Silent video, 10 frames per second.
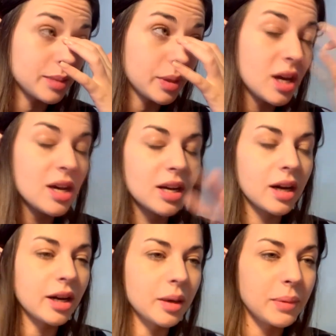but
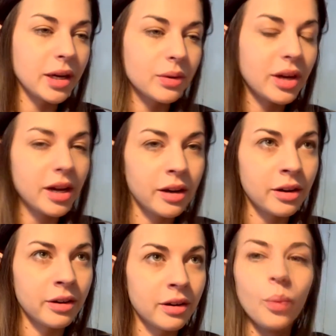cutting my own
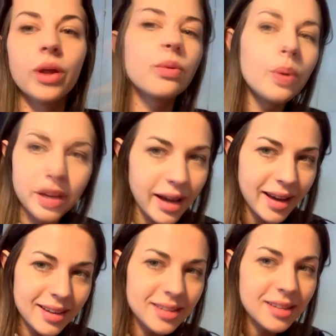hair with one
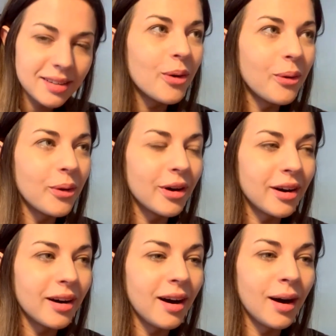hand, or